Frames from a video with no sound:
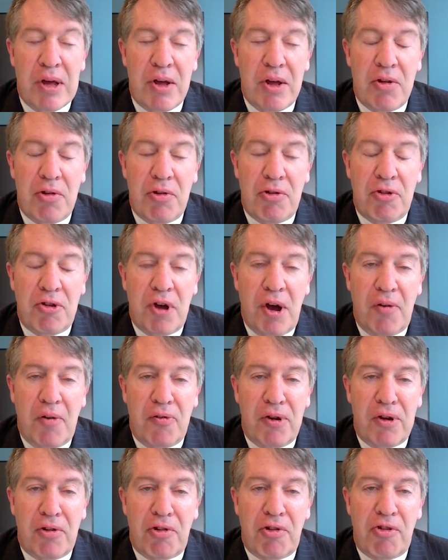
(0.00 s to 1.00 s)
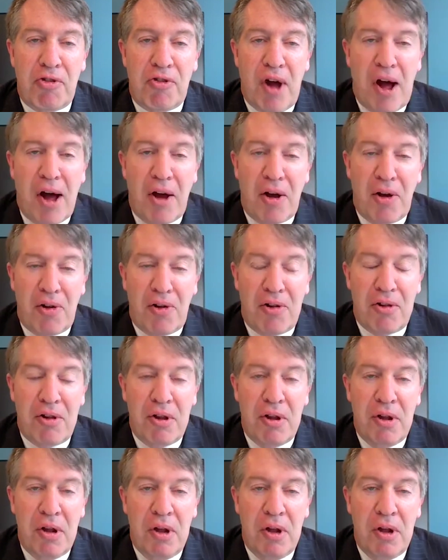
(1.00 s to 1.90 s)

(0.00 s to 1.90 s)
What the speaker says: his governing style,